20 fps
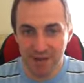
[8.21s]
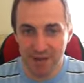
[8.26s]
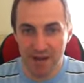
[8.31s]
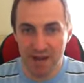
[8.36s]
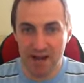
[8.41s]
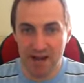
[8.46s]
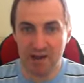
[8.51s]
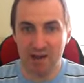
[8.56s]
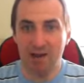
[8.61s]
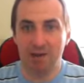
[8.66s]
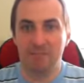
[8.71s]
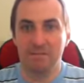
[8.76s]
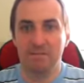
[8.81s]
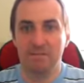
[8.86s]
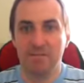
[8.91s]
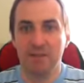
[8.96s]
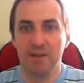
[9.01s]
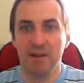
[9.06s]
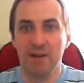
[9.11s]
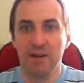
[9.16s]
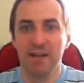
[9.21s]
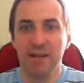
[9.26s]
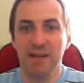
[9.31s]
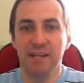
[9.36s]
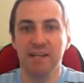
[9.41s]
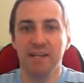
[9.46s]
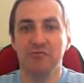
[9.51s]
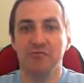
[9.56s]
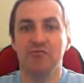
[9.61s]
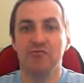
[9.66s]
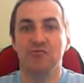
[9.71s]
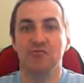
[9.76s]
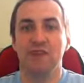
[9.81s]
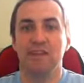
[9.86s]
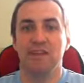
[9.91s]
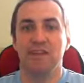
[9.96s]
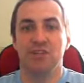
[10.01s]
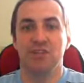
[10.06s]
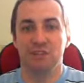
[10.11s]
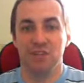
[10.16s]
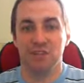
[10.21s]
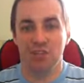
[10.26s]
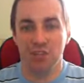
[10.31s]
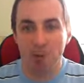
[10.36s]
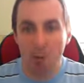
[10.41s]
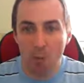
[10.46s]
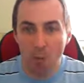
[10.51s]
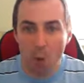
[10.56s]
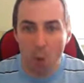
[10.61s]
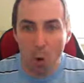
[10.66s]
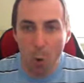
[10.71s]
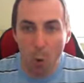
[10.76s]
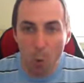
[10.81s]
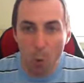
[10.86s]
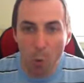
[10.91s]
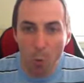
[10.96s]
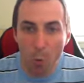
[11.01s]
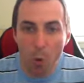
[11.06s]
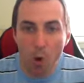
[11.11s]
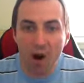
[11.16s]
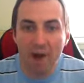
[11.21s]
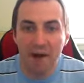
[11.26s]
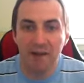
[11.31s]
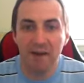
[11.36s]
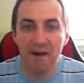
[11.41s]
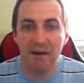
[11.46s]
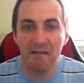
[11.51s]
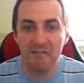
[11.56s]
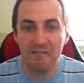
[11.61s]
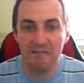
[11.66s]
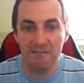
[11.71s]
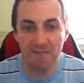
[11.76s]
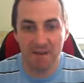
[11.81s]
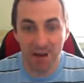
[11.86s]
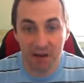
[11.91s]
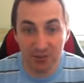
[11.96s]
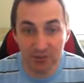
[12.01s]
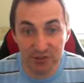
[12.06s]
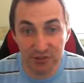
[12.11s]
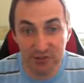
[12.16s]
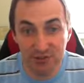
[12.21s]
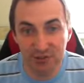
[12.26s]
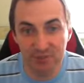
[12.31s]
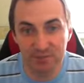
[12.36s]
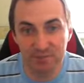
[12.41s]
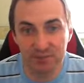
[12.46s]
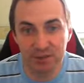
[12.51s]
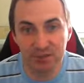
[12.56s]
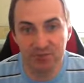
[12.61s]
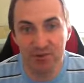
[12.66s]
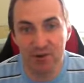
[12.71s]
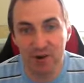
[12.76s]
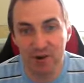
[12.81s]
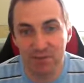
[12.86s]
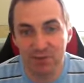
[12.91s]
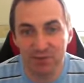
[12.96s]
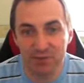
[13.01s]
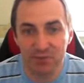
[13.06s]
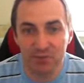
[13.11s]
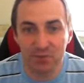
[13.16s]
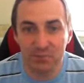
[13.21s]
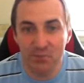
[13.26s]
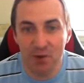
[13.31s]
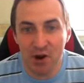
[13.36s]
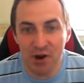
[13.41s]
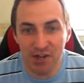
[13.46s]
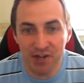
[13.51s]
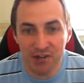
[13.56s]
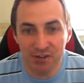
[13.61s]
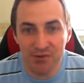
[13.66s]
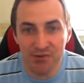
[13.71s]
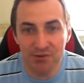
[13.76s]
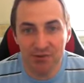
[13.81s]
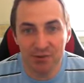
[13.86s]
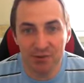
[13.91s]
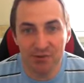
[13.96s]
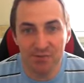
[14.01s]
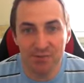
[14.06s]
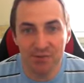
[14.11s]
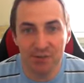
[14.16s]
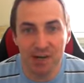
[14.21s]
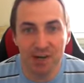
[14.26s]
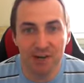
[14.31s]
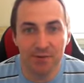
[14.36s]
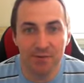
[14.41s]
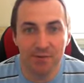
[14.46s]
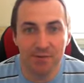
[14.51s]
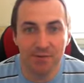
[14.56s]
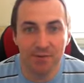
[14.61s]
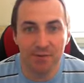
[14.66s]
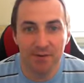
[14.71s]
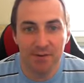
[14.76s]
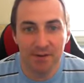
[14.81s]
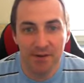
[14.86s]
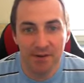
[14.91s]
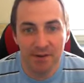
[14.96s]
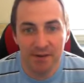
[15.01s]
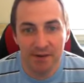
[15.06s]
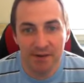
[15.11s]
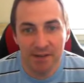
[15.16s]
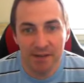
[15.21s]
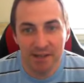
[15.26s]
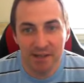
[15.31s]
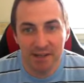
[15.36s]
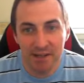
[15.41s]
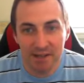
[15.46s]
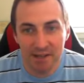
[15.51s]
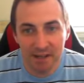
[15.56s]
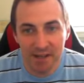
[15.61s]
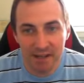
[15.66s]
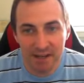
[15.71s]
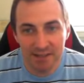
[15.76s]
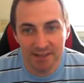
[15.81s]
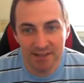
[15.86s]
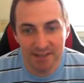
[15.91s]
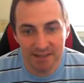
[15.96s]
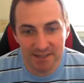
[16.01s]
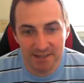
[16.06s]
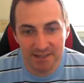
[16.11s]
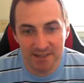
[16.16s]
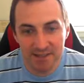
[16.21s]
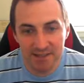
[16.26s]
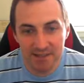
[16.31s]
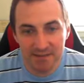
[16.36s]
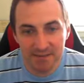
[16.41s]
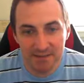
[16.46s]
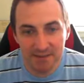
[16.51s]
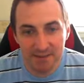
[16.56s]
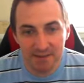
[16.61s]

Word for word: And I finally reach 1,000 subscribers on my YouTube channel. Yes.